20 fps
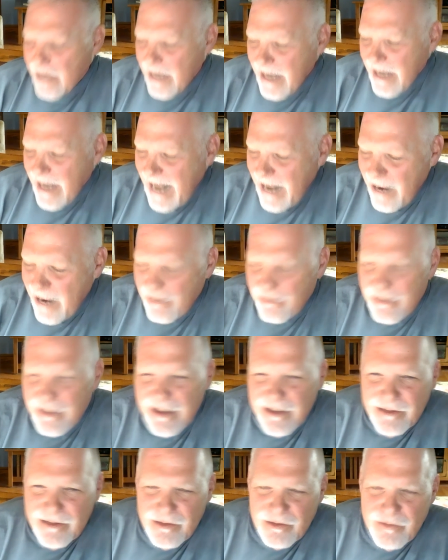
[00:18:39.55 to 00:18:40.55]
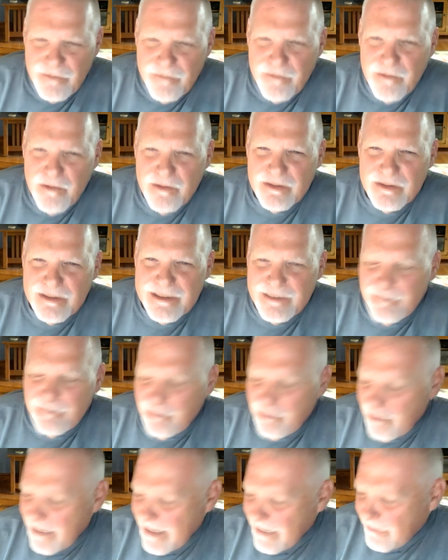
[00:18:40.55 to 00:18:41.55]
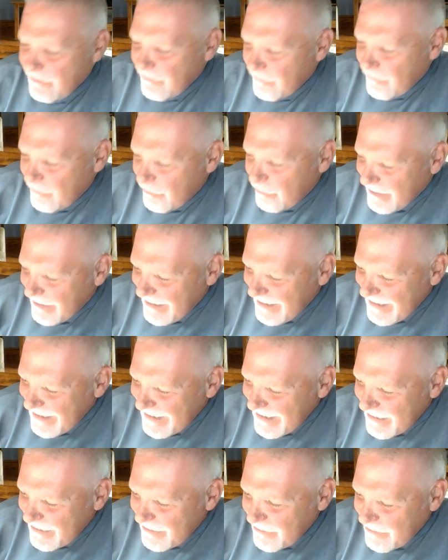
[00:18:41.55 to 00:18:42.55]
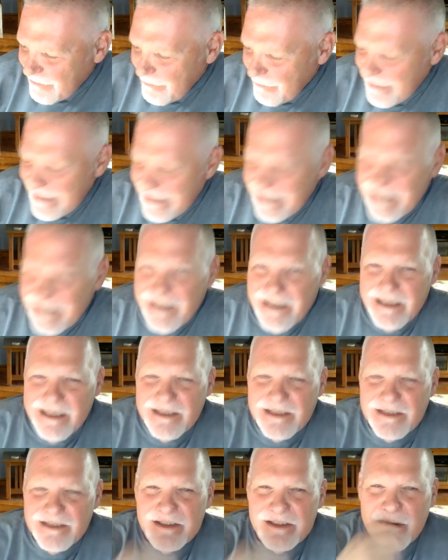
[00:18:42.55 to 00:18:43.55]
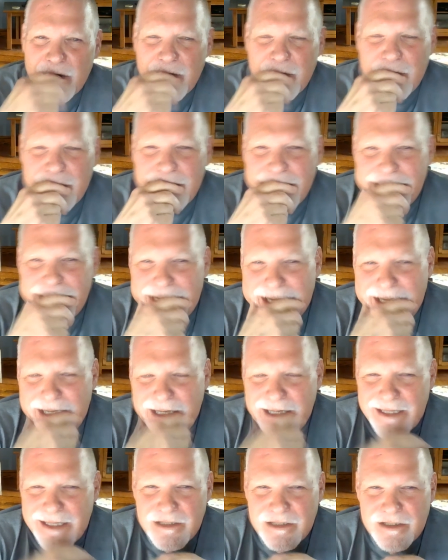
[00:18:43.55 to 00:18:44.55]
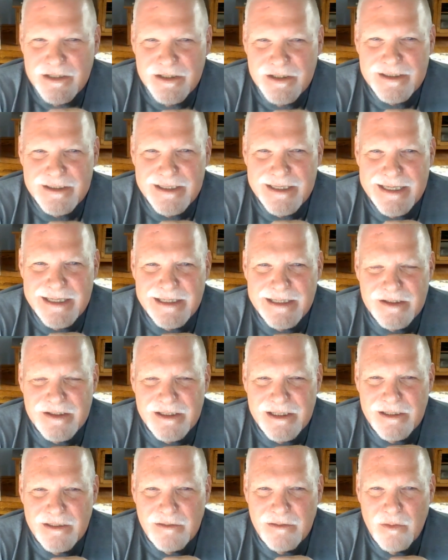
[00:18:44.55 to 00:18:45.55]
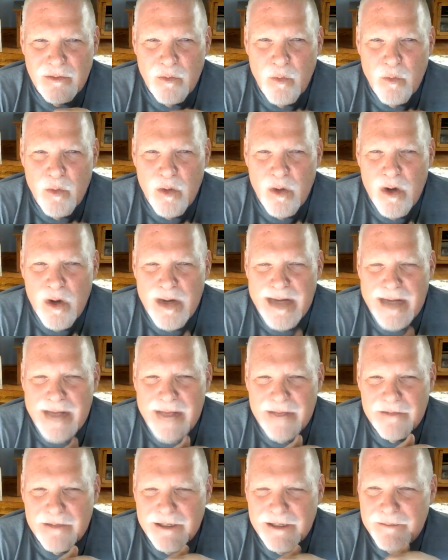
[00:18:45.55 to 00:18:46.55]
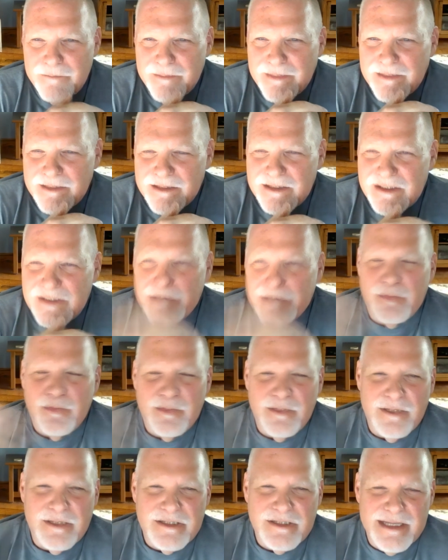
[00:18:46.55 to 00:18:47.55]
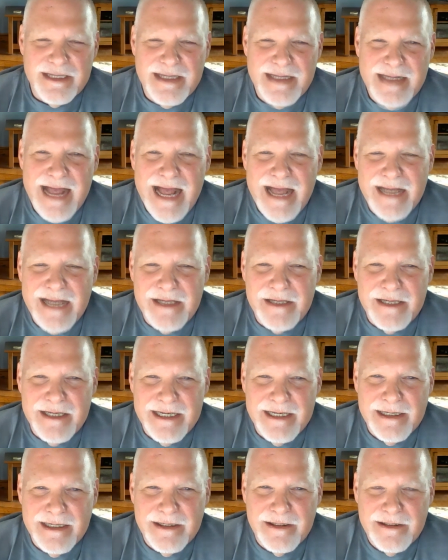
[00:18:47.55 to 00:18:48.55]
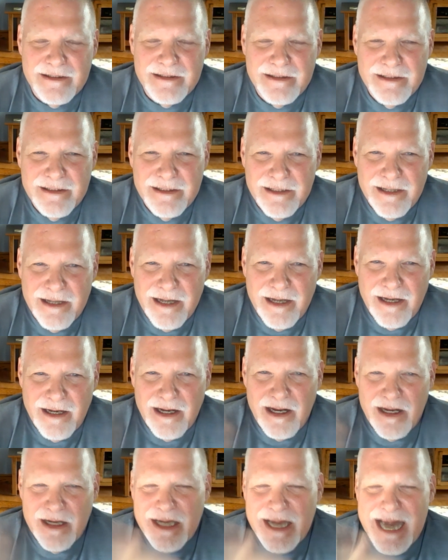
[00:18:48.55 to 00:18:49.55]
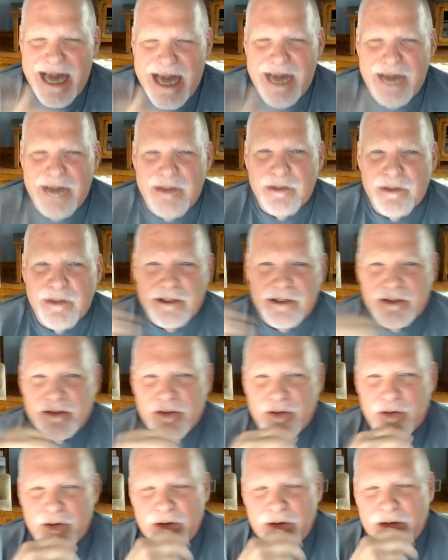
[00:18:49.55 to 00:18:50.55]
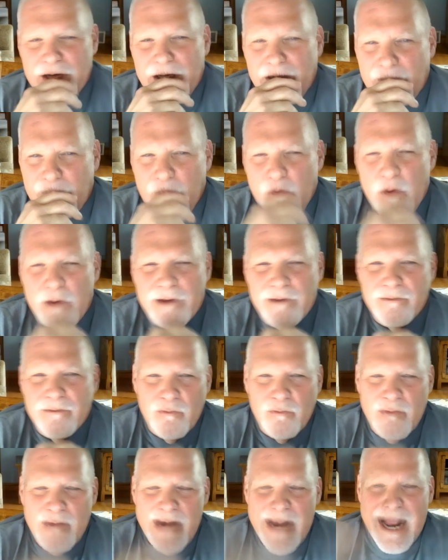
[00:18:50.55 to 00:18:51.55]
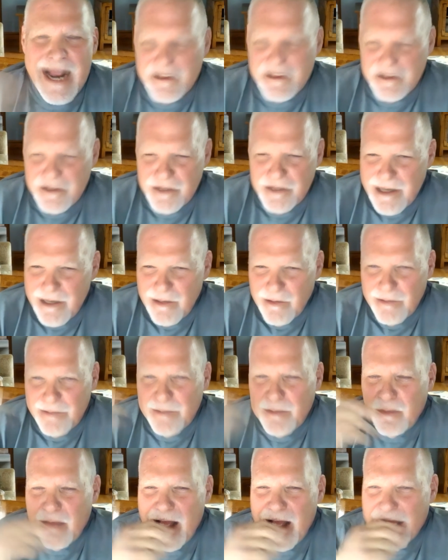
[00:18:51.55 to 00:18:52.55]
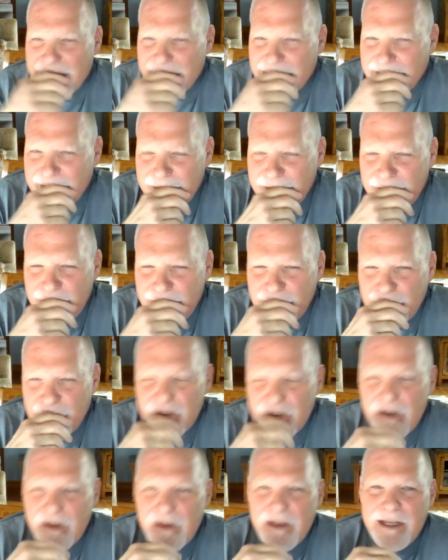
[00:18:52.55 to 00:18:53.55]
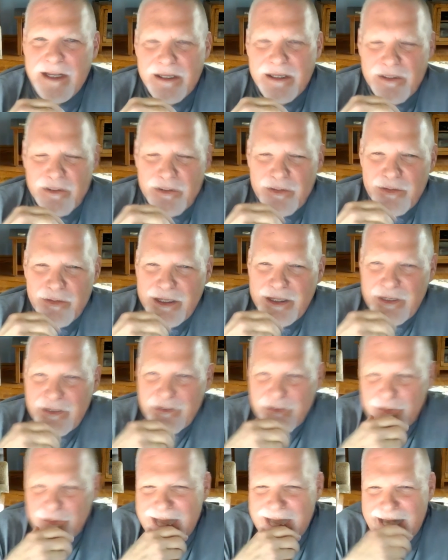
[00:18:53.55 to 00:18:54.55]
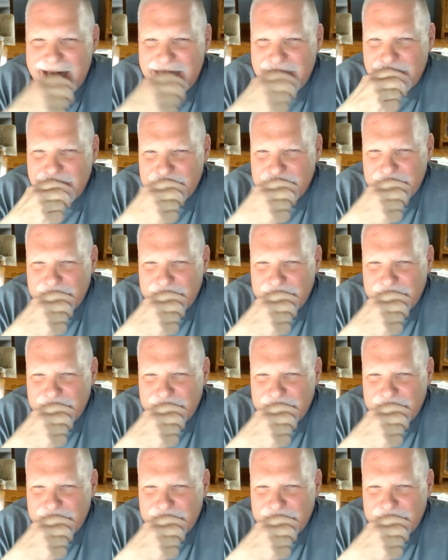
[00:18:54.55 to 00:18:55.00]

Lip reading: how diverse and plentiful it can be. And so they just think it's have a simplistic idea, a caricature of one reactionary bloc. And if you don't, you can't